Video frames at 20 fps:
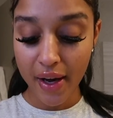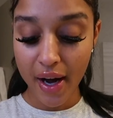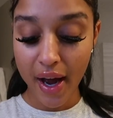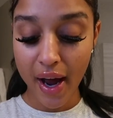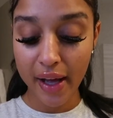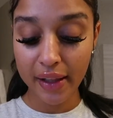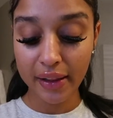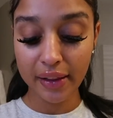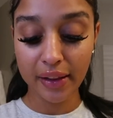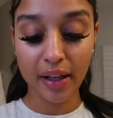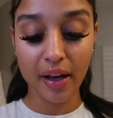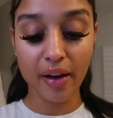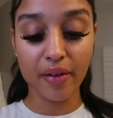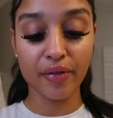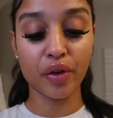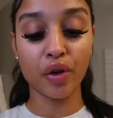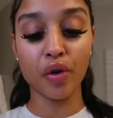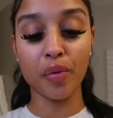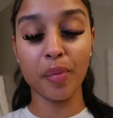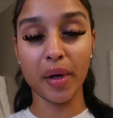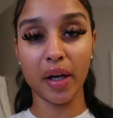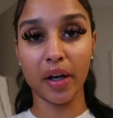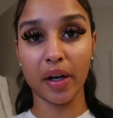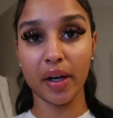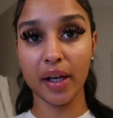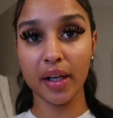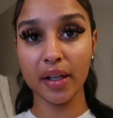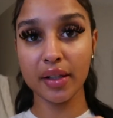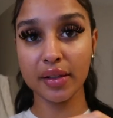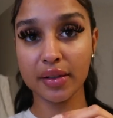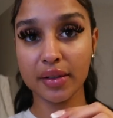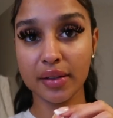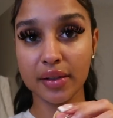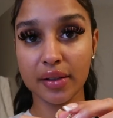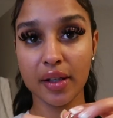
then I love hoop earrings.